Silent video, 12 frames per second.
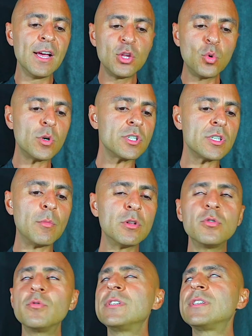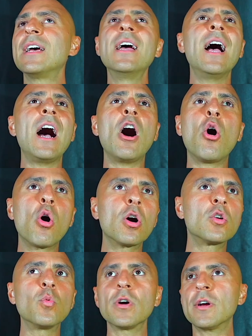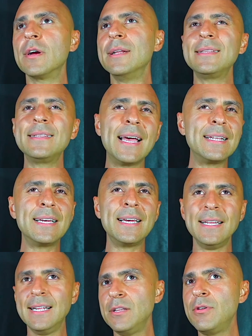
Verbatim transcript: You are someone who is a hard worker, dedicated.